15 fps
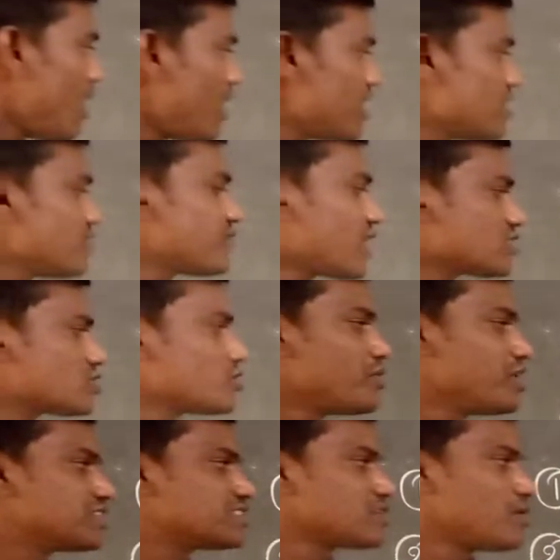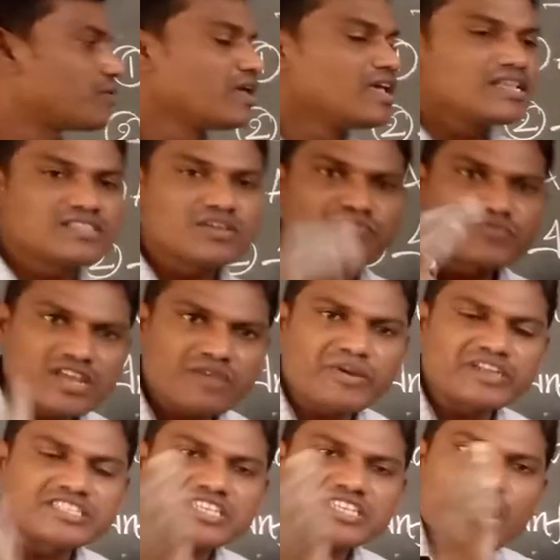Infrasonic sound. The
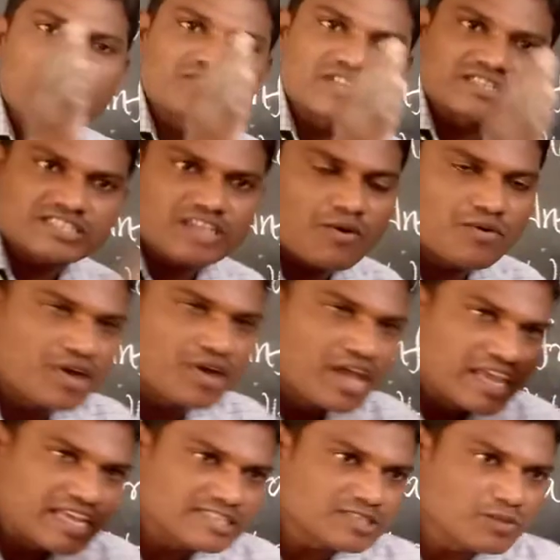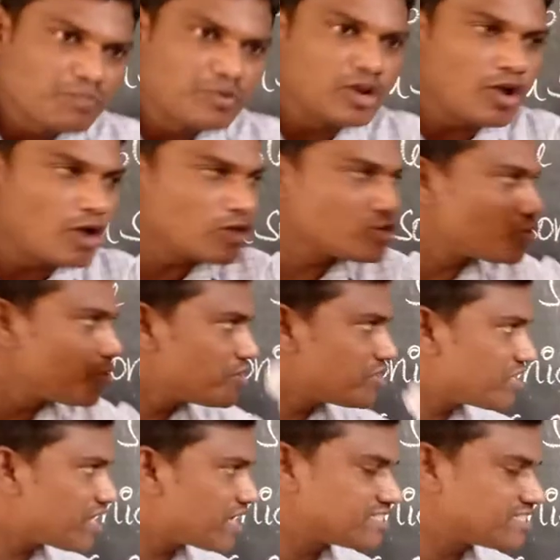frequency of the sound is below
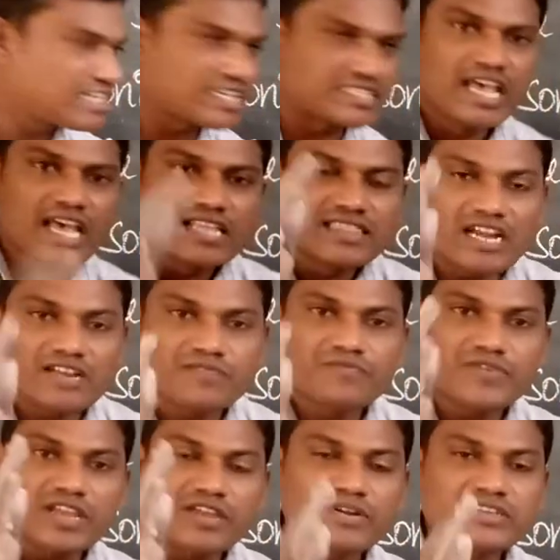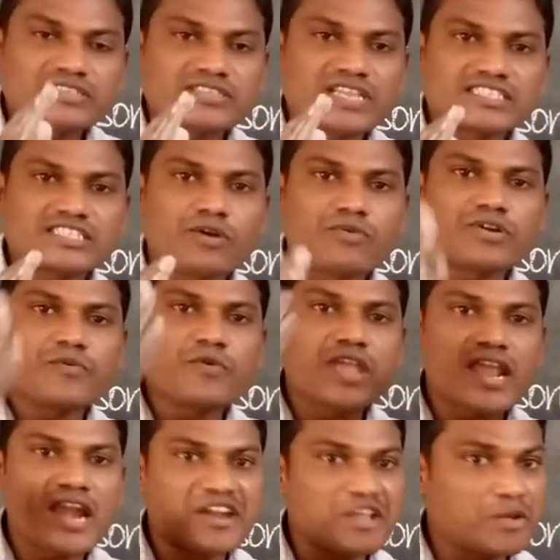20 Hz. That sound we
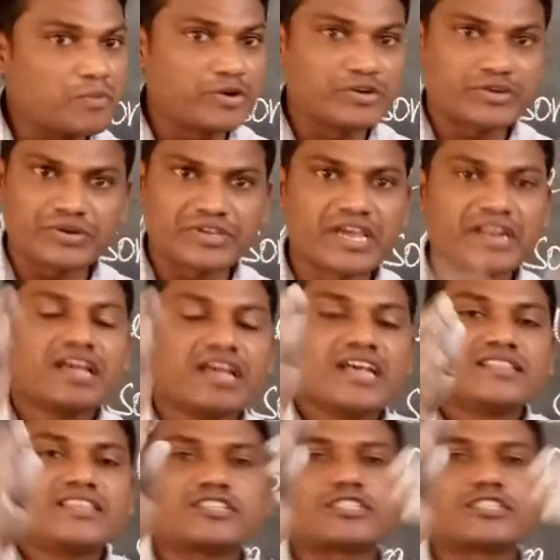cannot able to hear. That